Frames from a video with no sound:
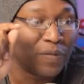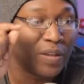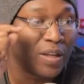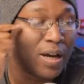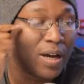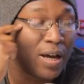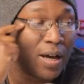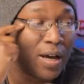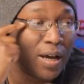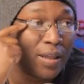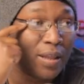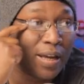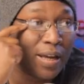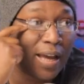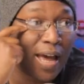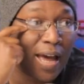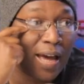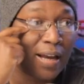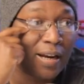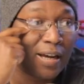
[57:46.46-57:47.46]
uh, they
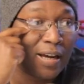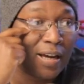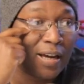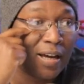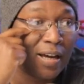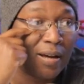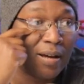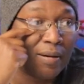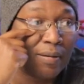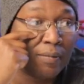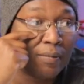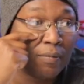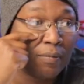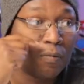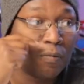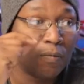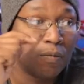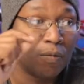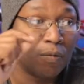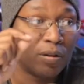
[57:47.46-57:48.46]
had a uh,
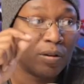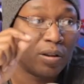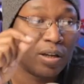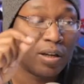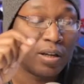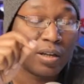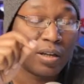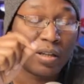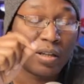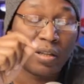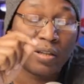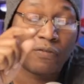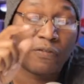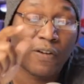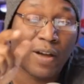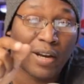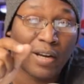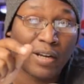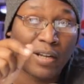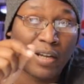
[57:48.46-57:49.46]
the the
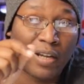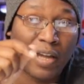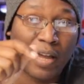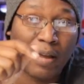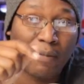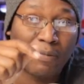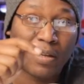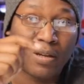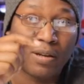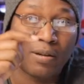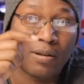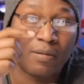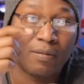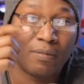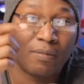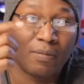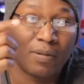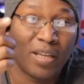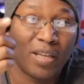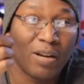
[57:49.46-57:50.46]
fighting game,
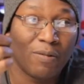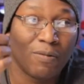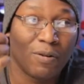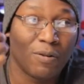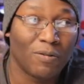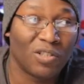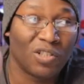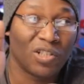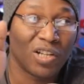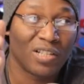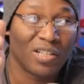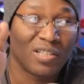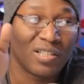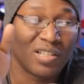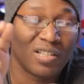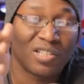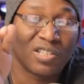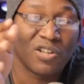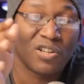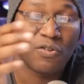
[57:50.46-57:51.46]
the Heroes
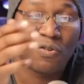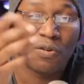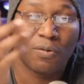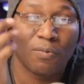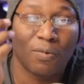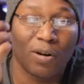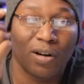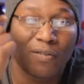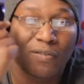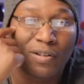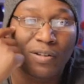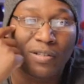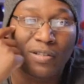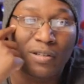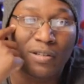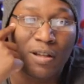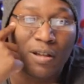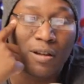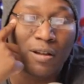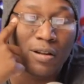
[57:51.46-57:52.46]
Justice Two or whatever
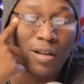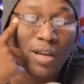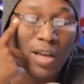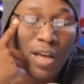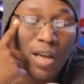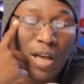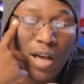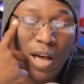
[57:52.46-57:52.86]
it's called.